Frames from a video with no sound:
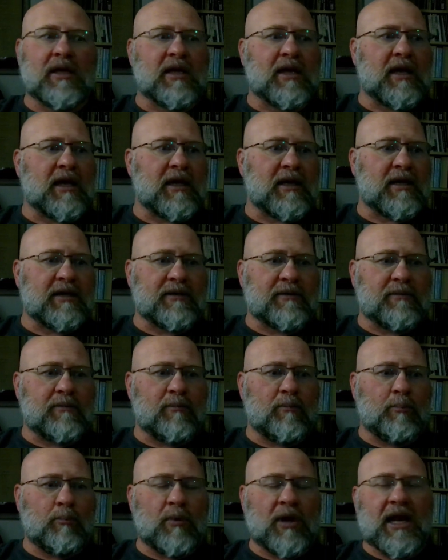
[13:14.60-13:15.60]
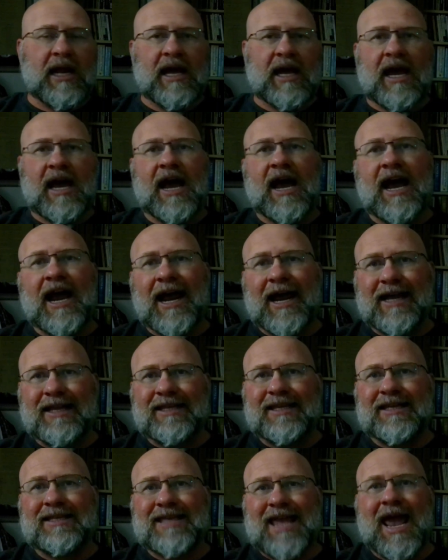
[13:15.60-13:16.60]
But I had
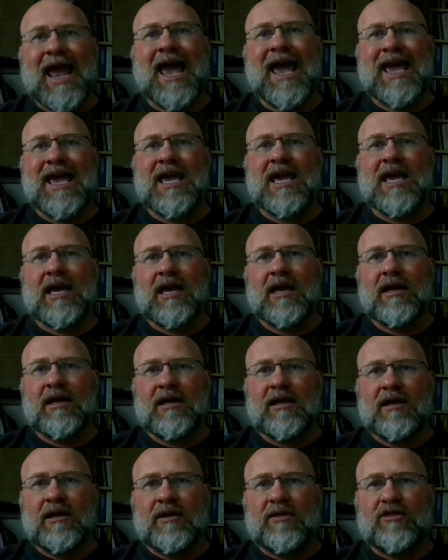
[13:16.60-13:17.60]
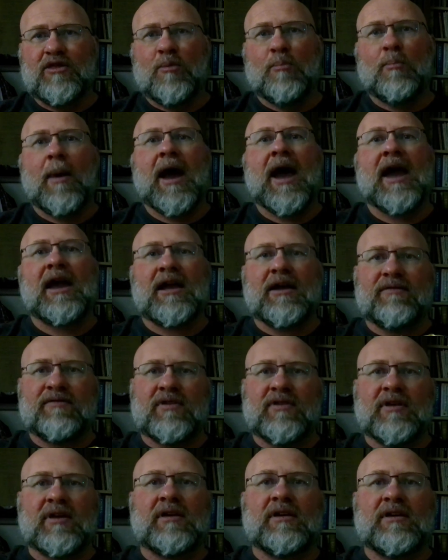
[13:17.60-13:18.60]
to take the back of
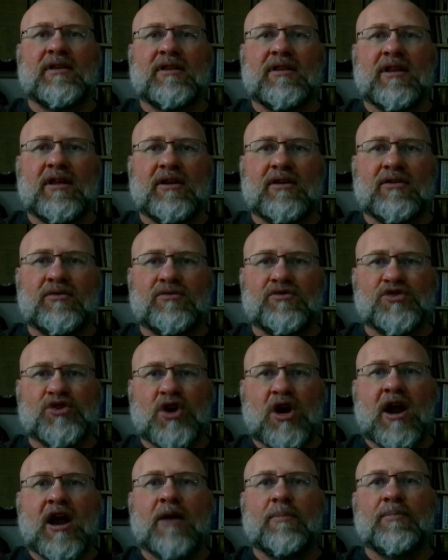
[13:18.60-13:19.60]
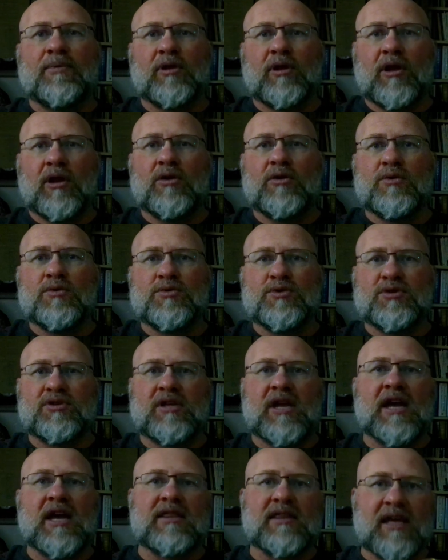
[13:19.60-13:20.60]
the trap loose,
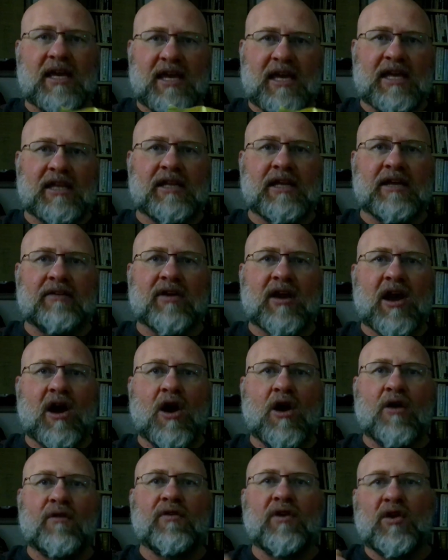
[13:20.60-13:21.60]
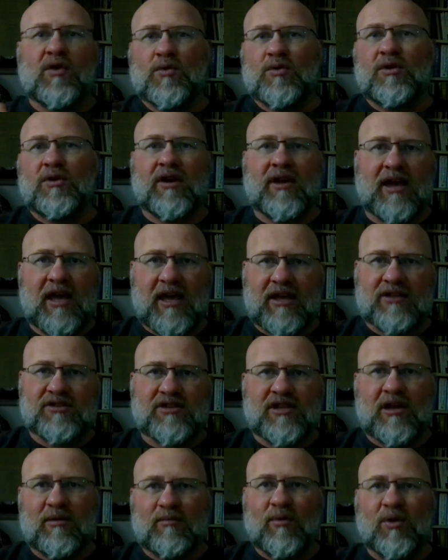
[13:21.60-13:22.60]
take the end of it off in order to catch
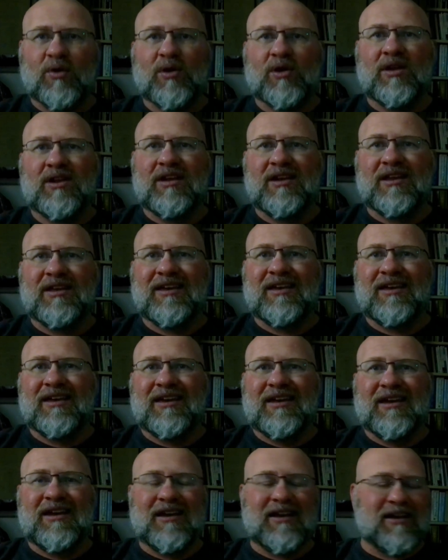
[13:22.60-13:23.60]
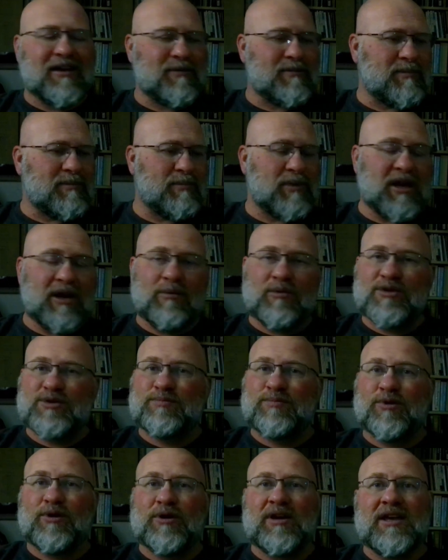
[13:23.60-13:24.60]
that bullet. But it was
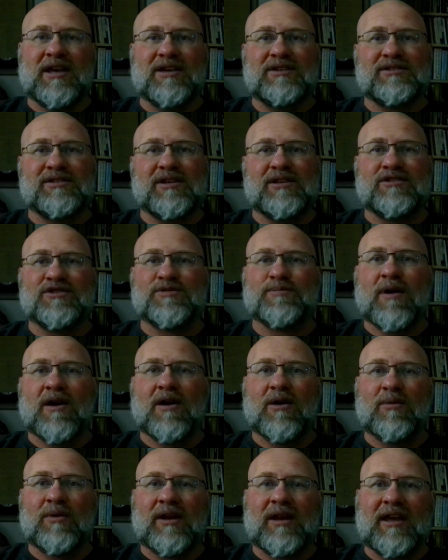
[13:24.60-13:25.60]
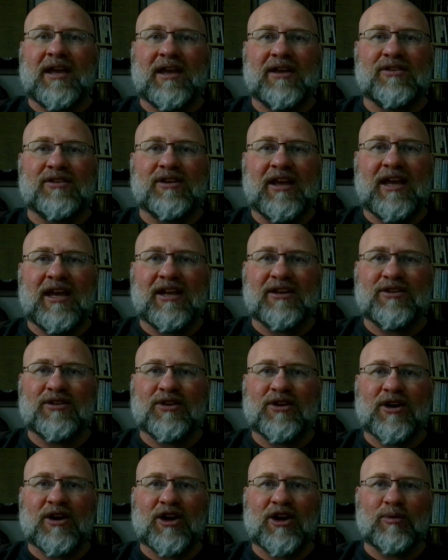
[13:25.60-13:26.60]
pretty easy to spot when it hit the
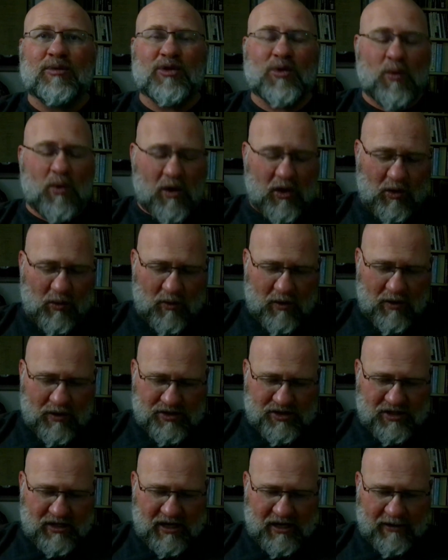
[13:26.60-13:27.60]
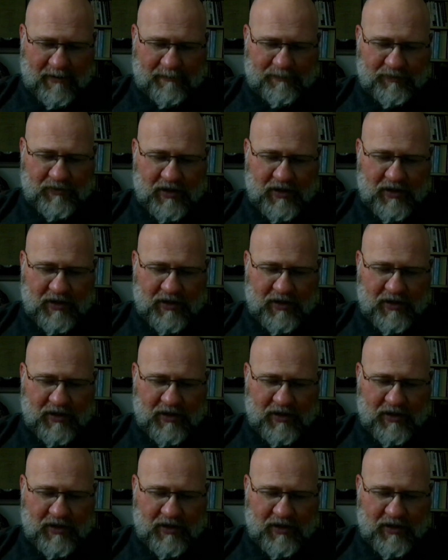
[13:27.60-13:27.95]
ground when the water washed it out.